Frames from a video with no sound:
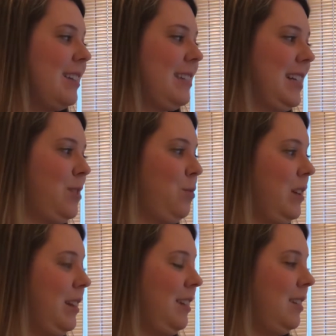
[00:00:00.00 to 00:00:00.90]
That's
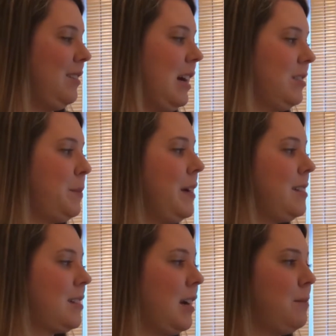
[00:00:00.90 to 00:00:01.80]
where the allow
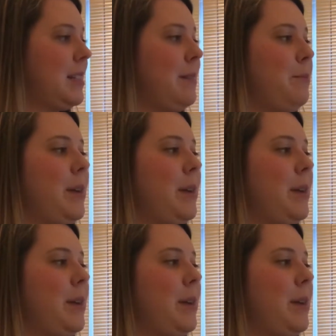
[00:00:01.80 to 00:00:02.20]
space comes in.